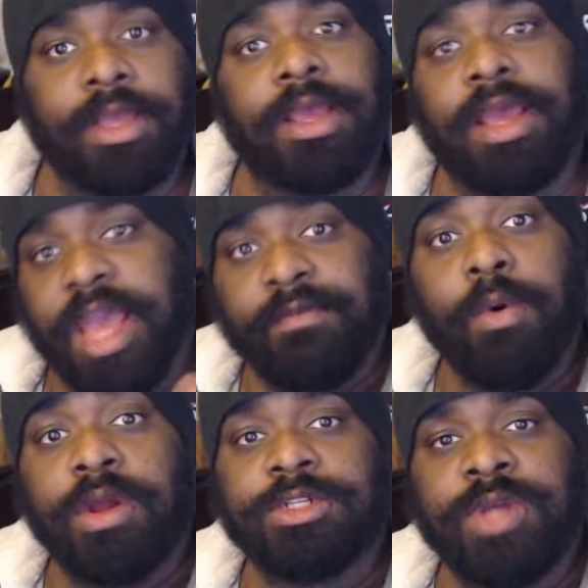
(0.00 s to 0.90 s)
Ever
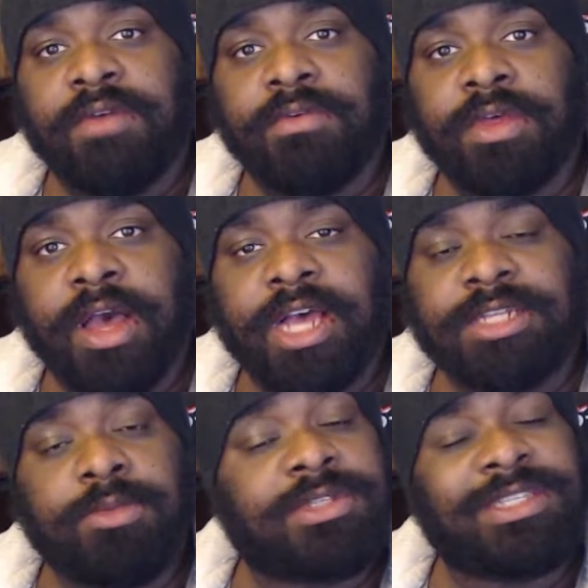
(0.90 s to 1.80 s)
wanted to travel the
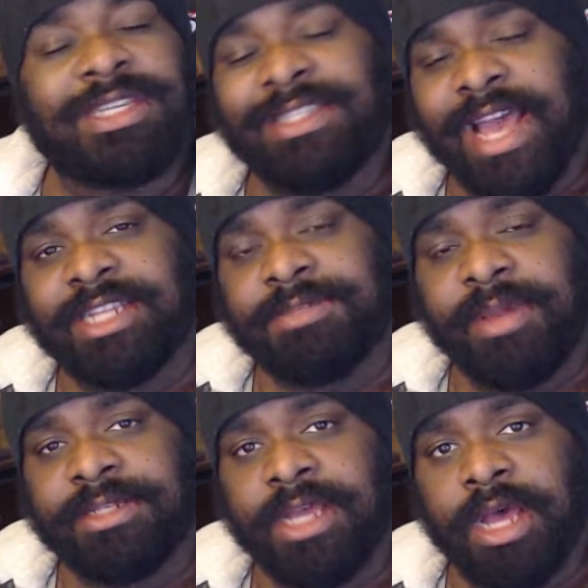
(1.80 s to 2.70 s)
cosmos as a sad
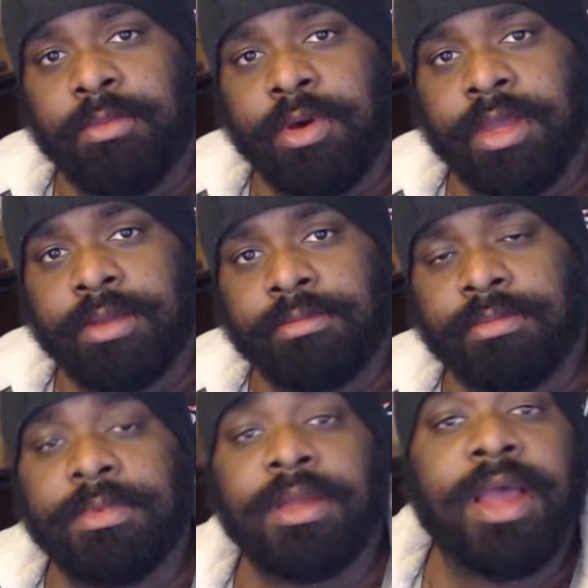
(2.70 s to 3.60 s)
space cowboy?
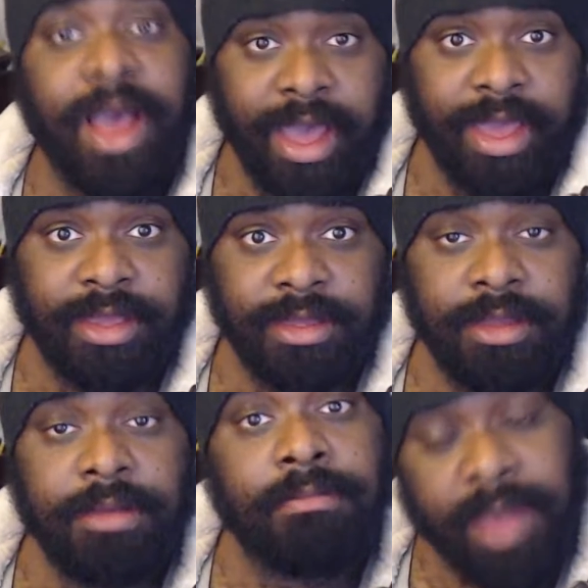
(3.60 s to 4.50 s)
Hi,
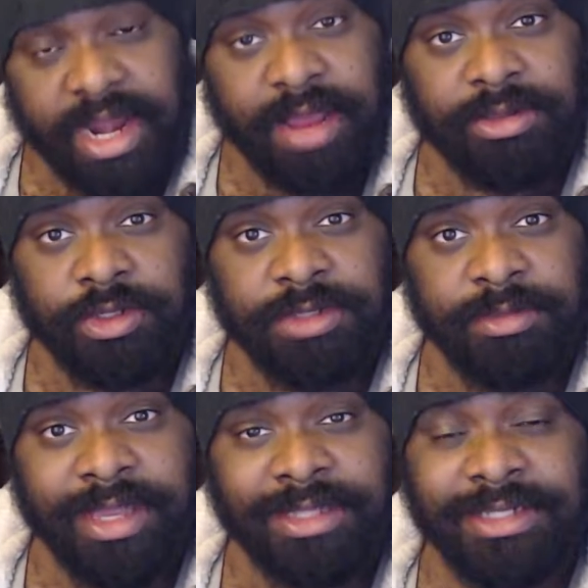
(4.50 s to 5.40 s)
my name is Christian
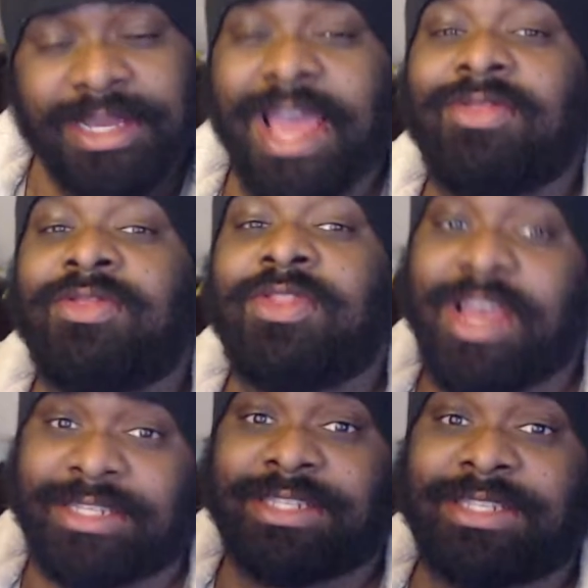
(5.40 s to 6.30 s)
McKenzie, and
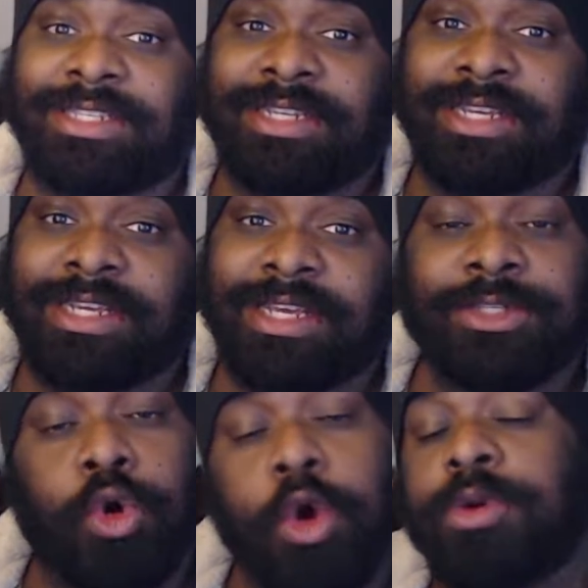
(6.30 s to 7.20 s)
this is
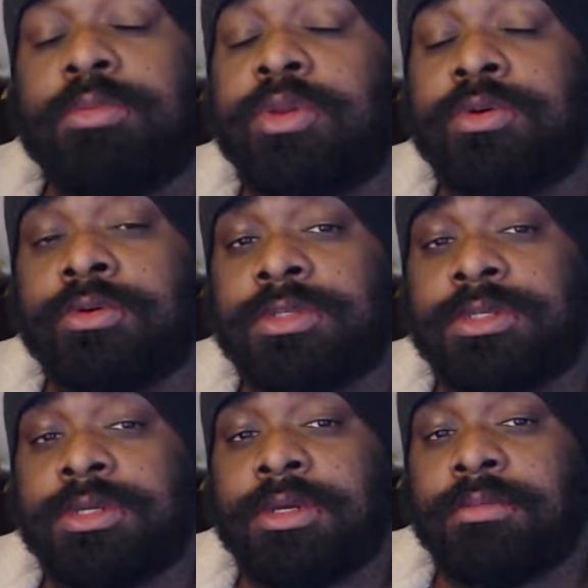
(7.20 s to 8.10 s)
Orbital Blues
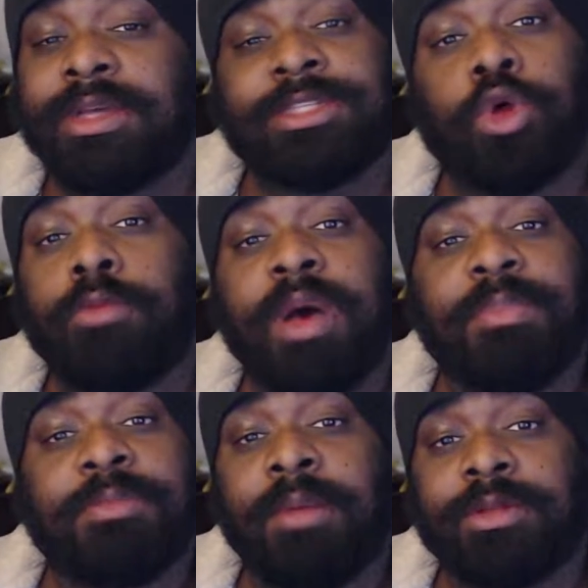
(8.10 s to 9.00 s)
by Soul
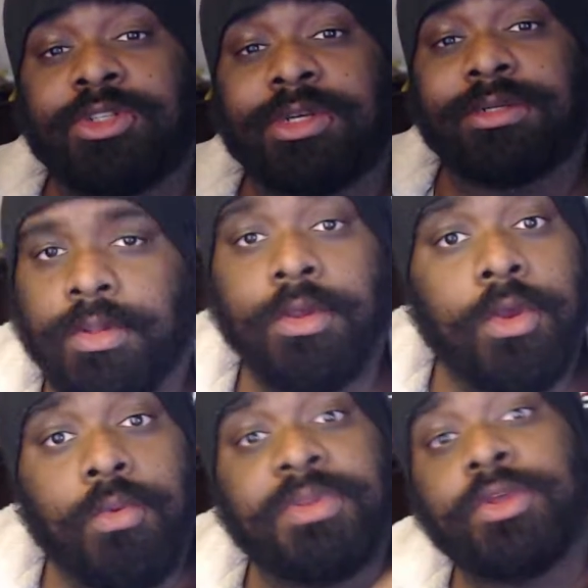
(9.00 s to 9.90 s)
Muppet Publishing.
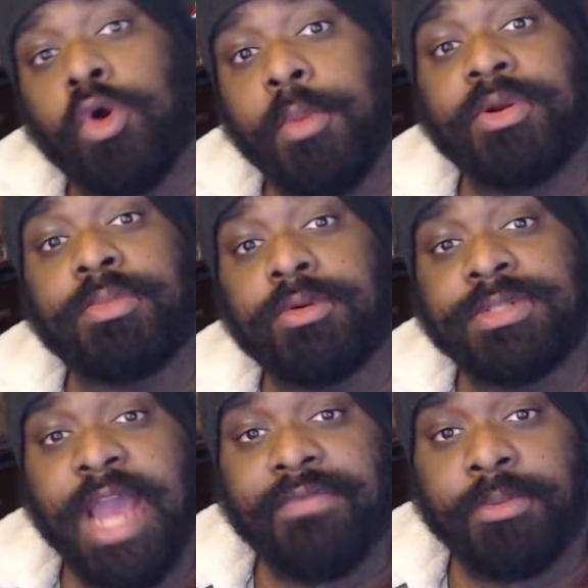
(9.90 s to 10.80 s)
With the Orbital Blues
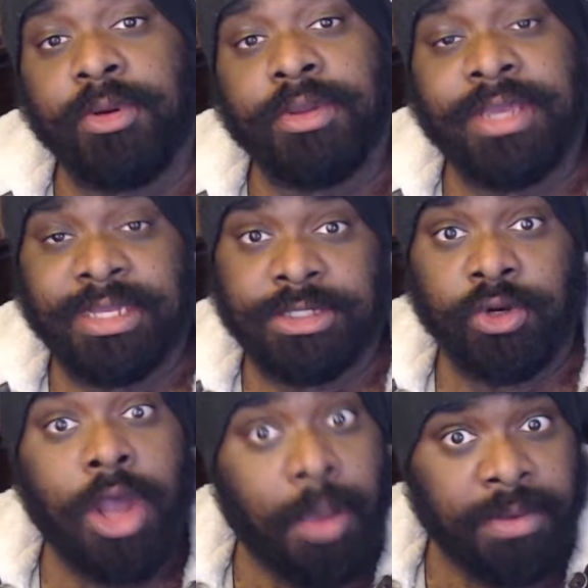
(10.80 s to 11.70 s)
Afterburn
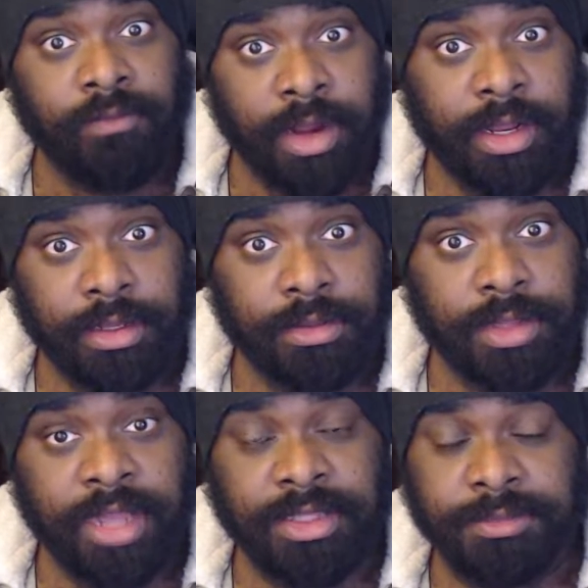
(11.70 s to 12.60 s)
Kickstarter up and running
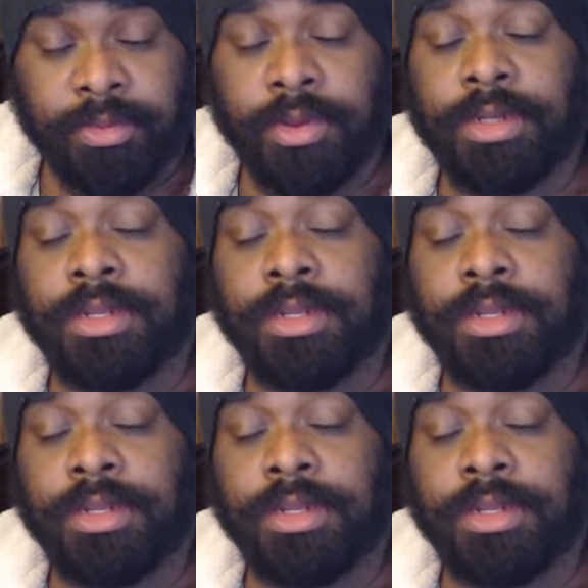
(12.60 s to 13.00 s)
at this point,